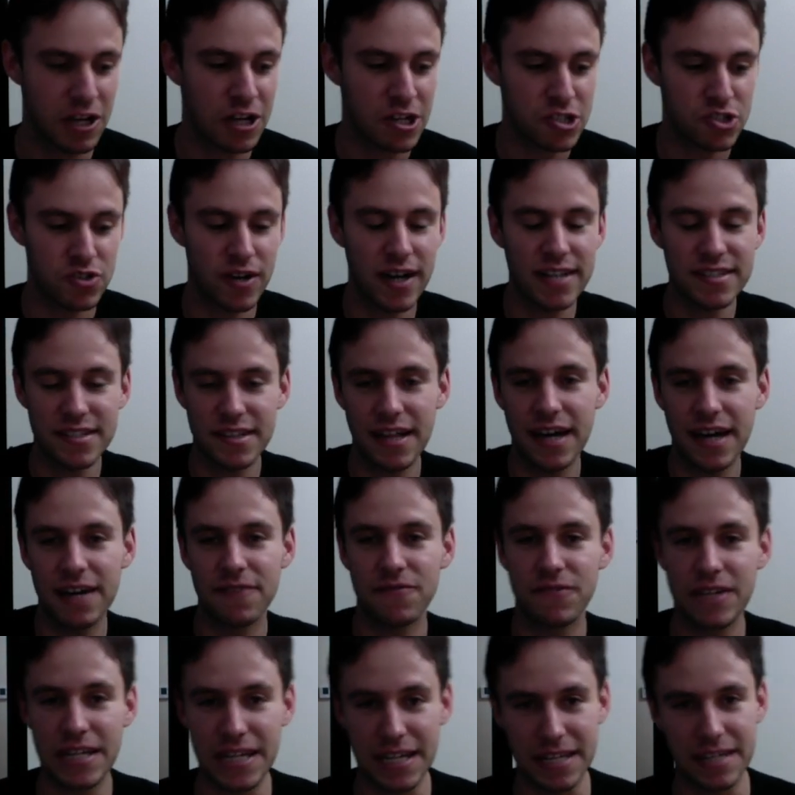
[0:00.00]
So it has a lot
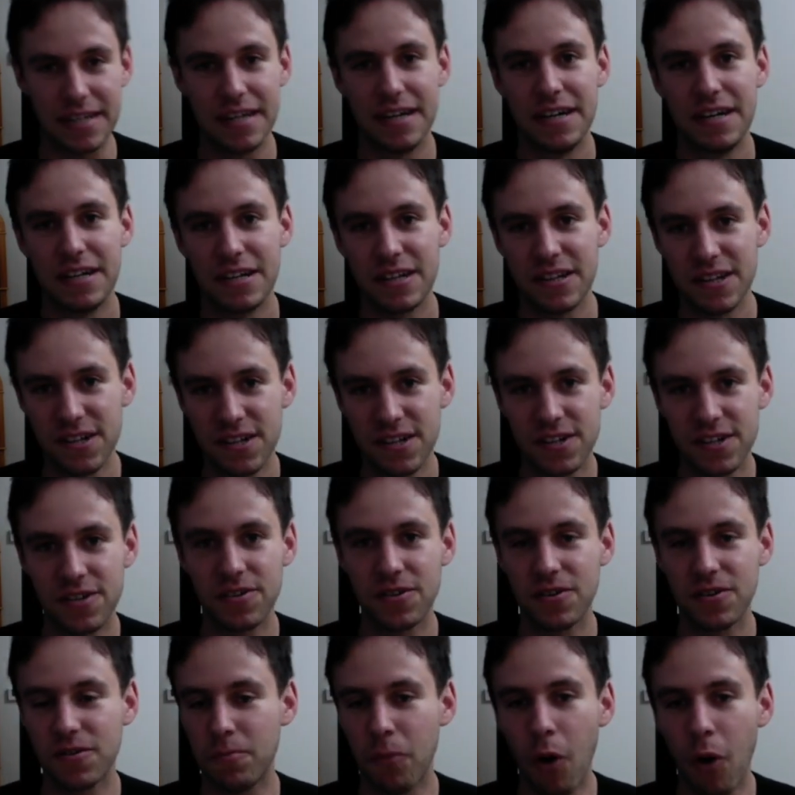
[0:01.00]
of neat
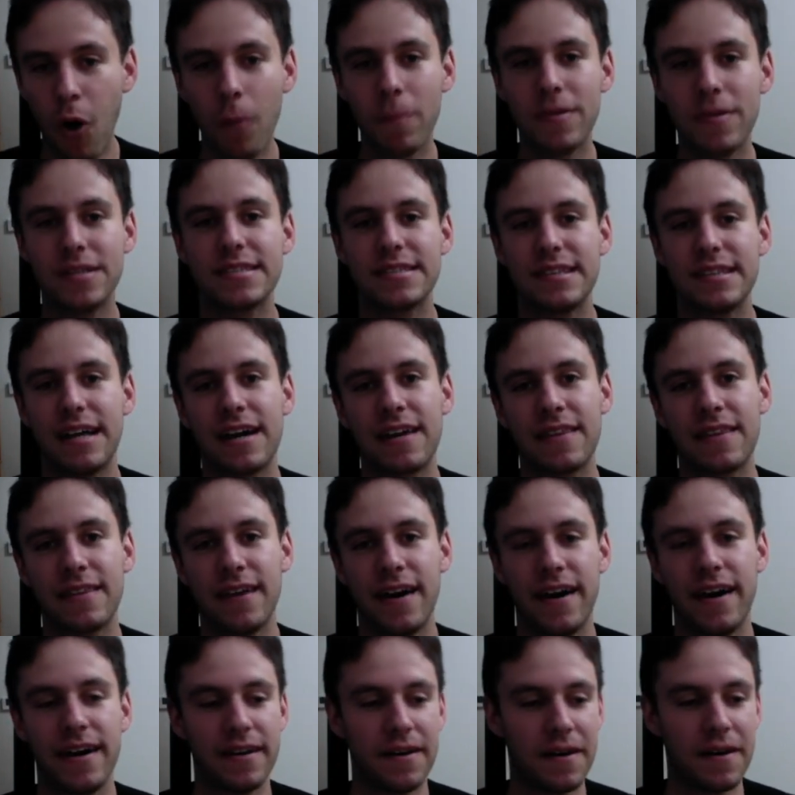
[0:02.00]
little moments like
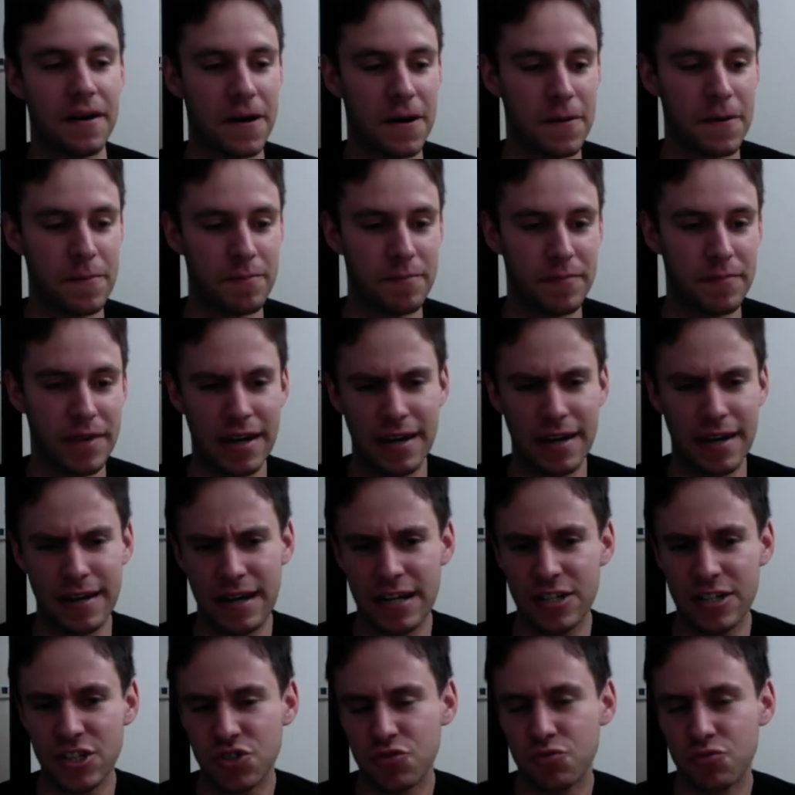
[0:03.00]
that, and
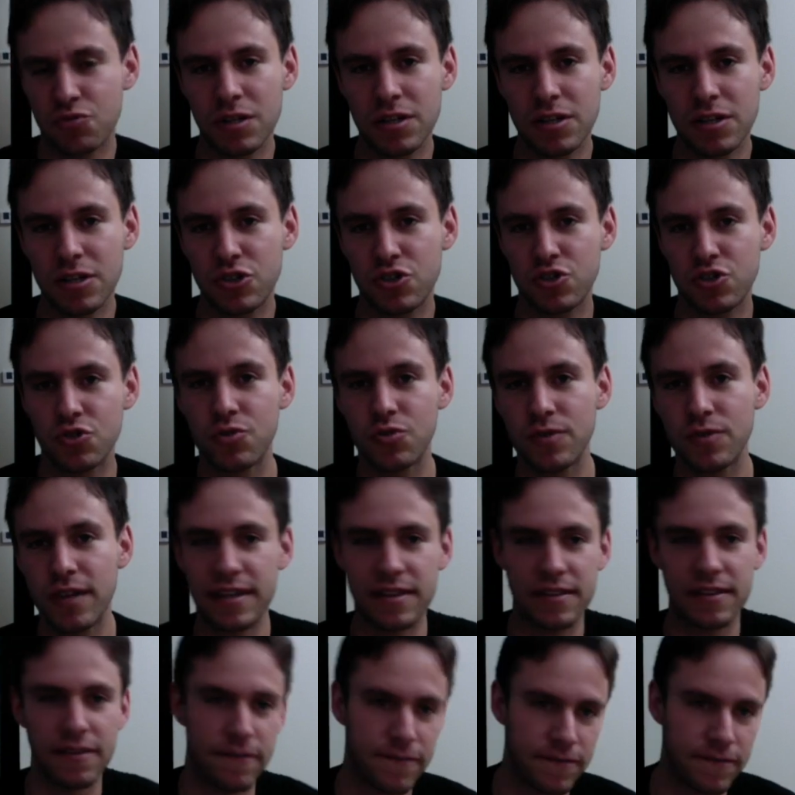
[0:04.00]
I just really do
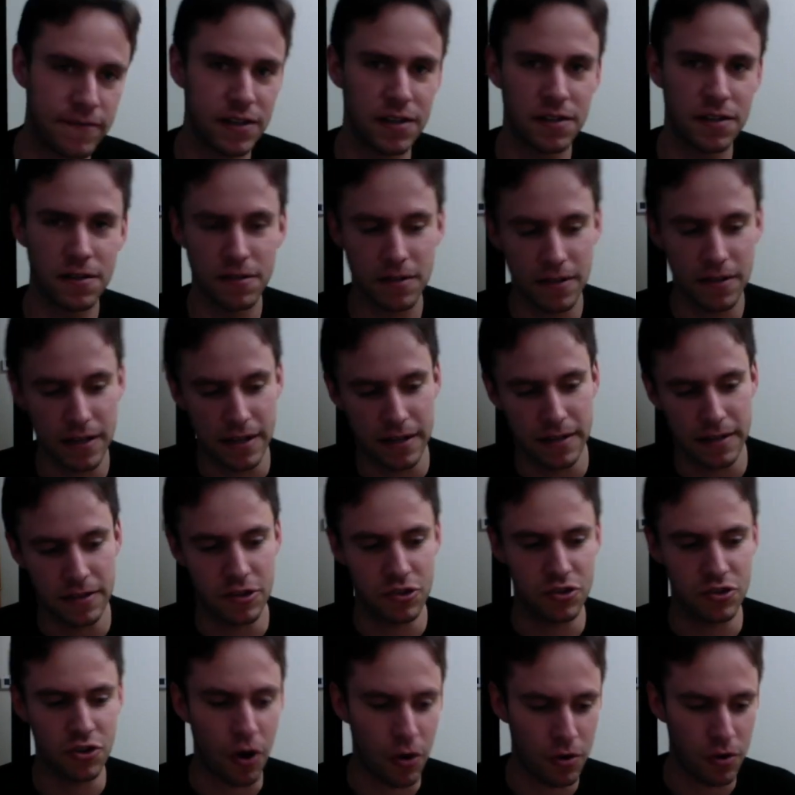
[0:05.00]
like the feel and
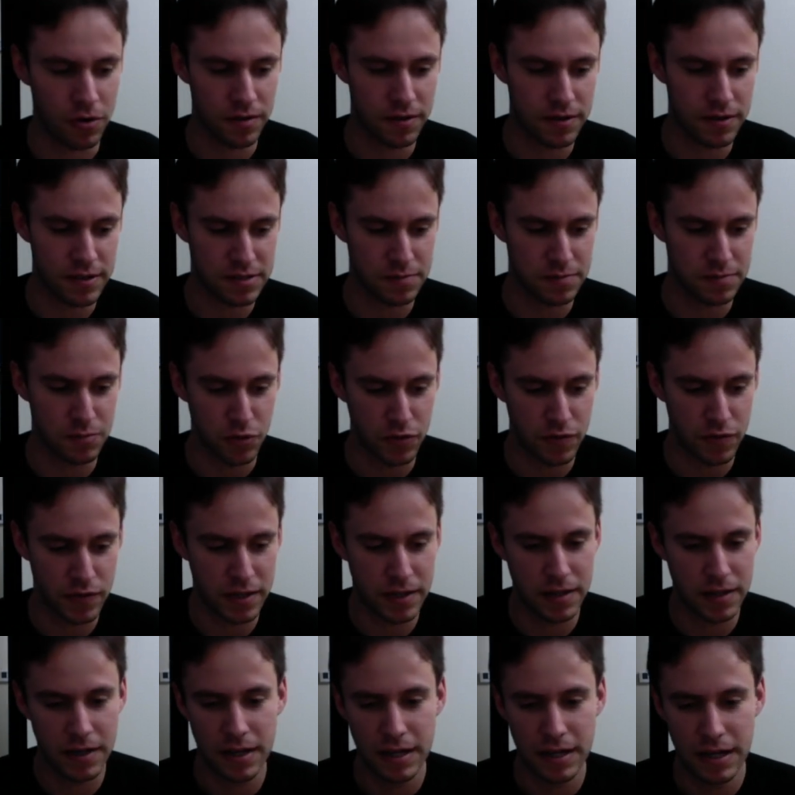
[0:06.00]
the tone of this
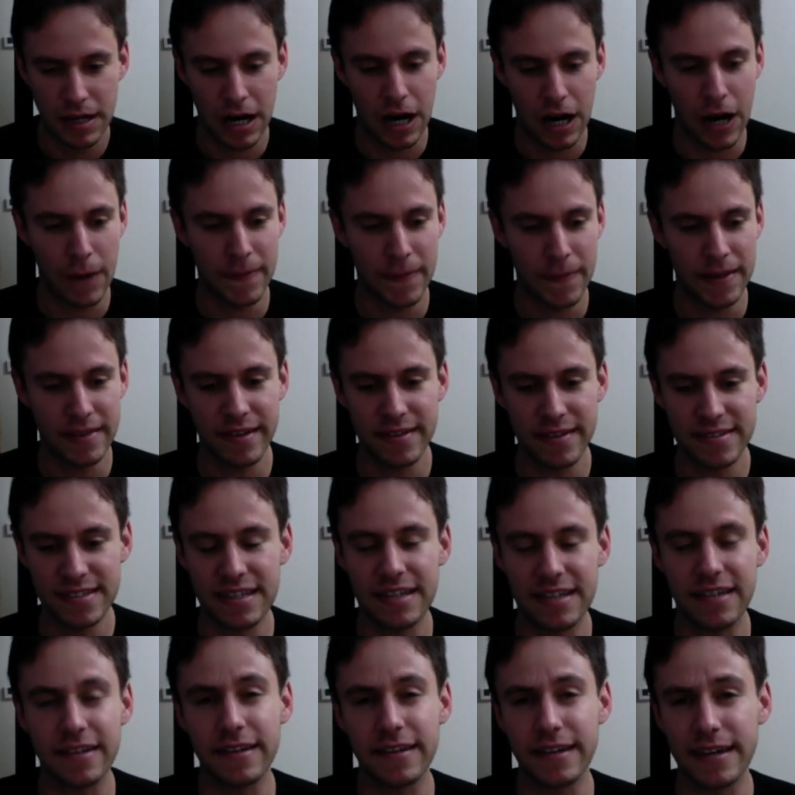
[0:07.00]
movie. It
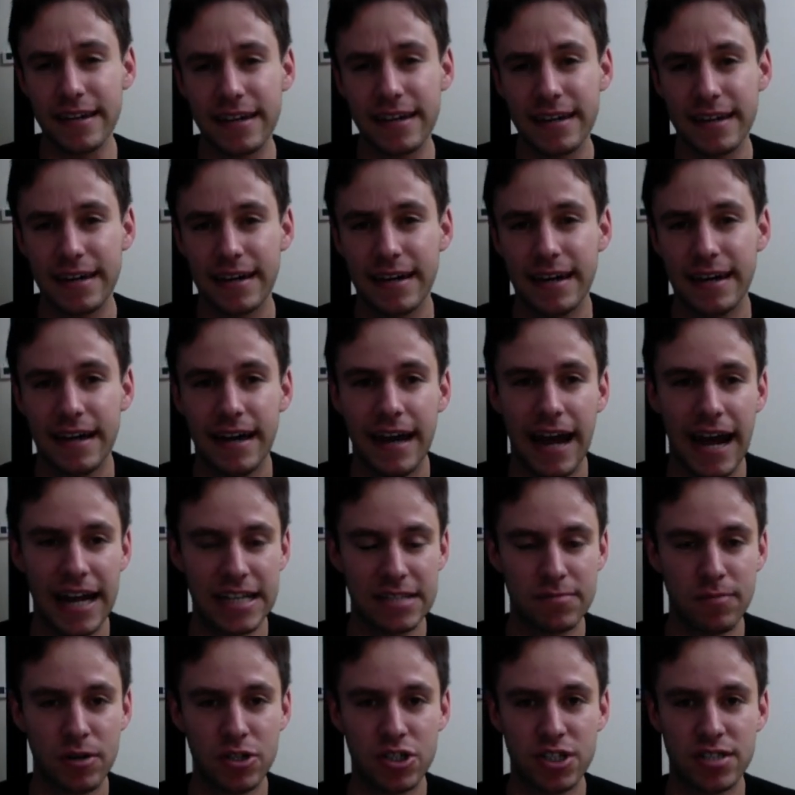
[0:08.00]
doesn't click
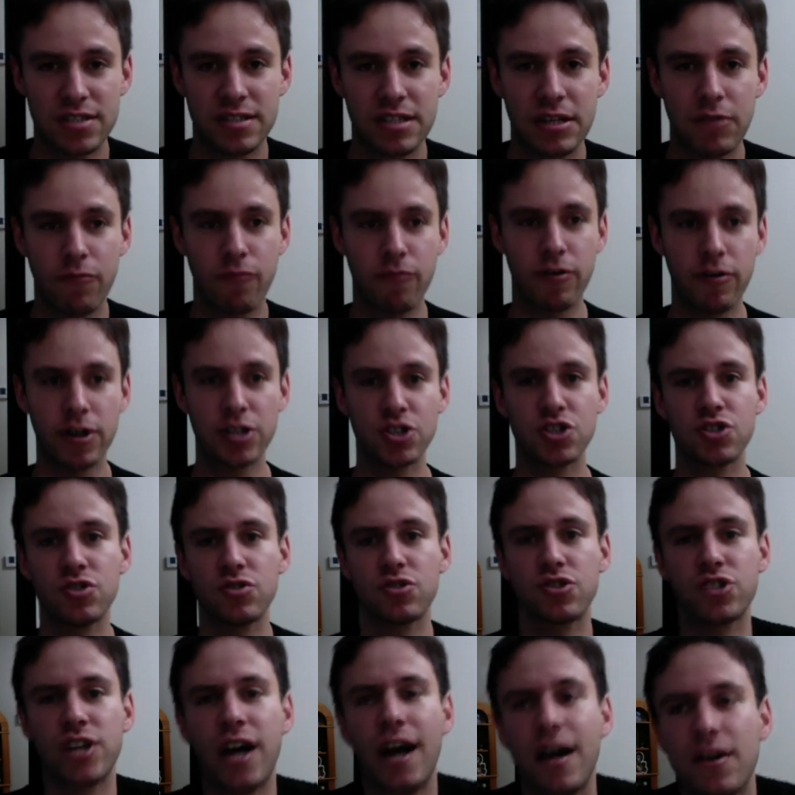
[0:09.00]
as much as the
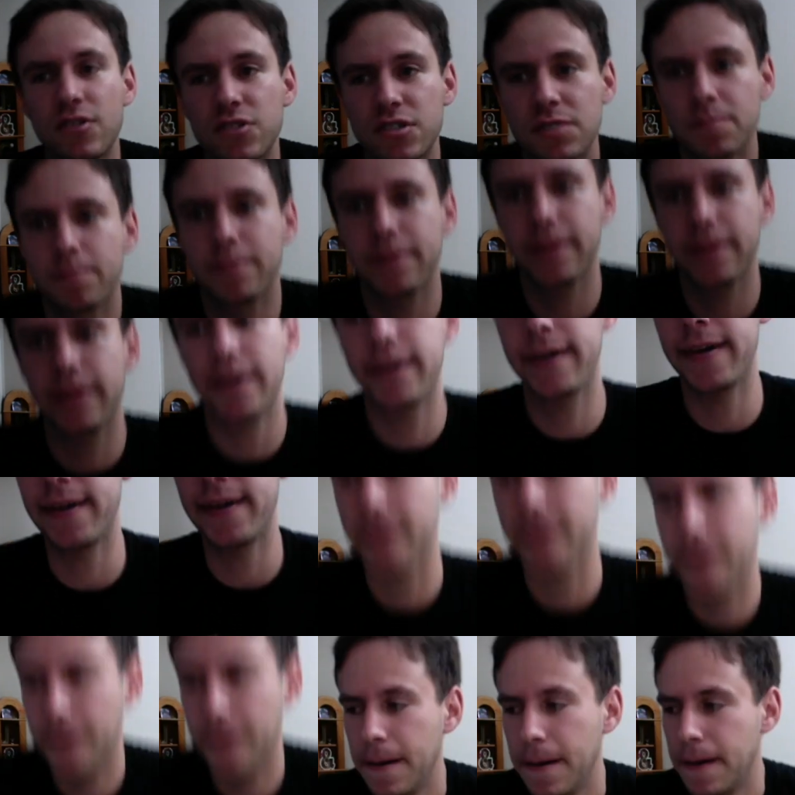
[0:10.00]
original Child's Play.